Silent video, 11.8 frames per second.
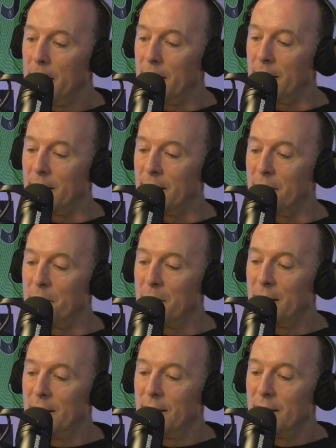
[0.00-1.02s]

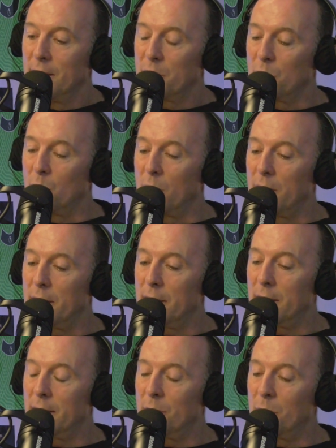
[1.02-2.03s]
So where did
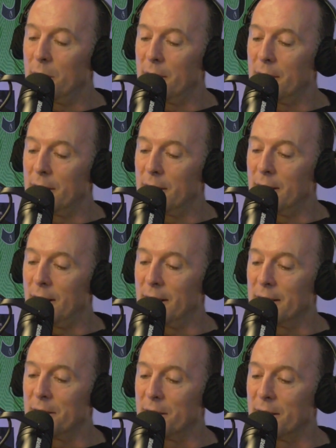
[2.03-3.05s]
the
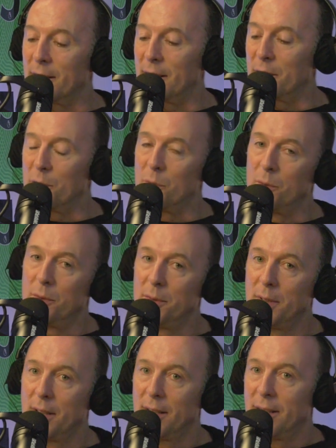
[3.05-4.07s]
idea? I know
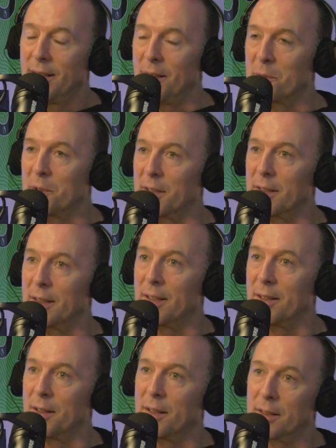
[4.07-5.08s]
I was listening
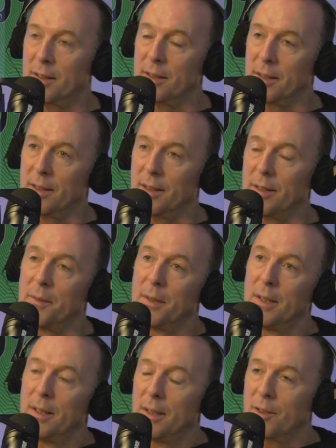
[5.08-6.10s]
there at the
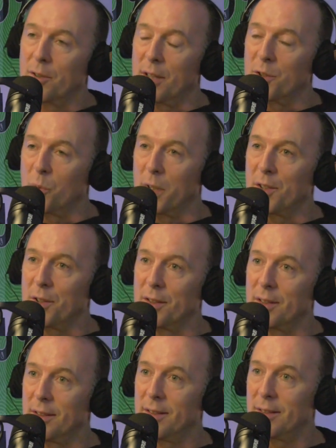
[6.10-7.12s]

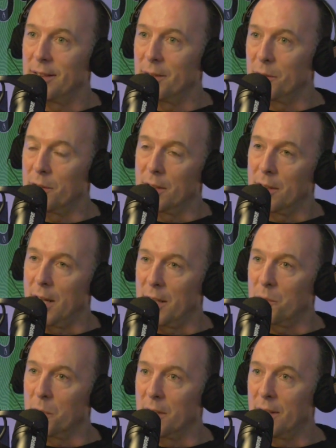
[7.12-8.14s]
graduation just
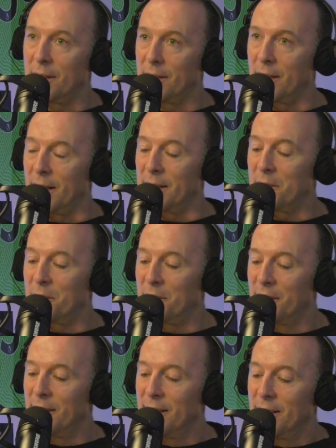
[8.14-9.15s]
last week that
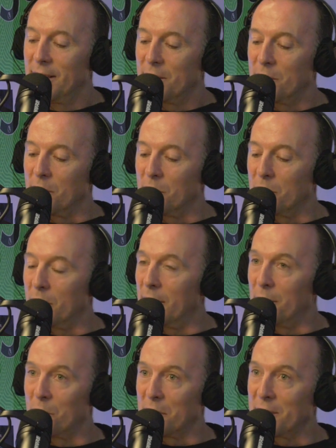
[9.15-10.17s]
that
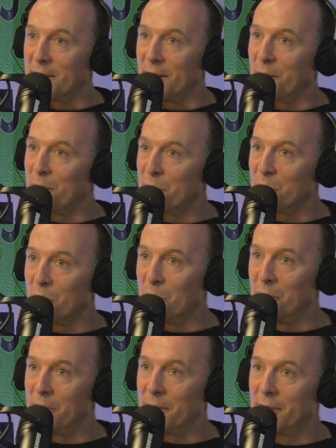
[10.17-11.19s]
had only started through
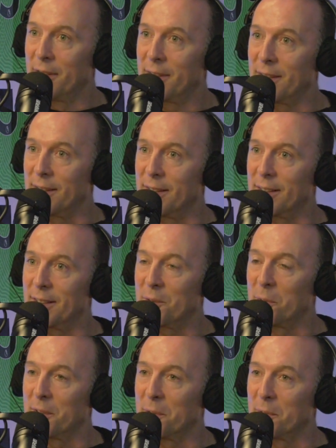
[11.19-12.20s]
COVID. Can you
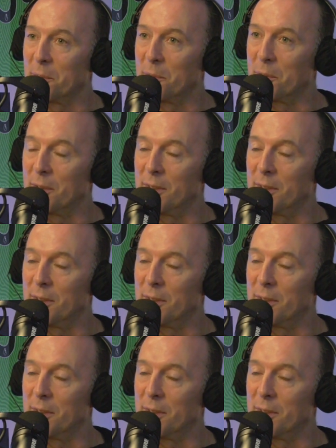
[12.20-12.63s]
explain a bit more?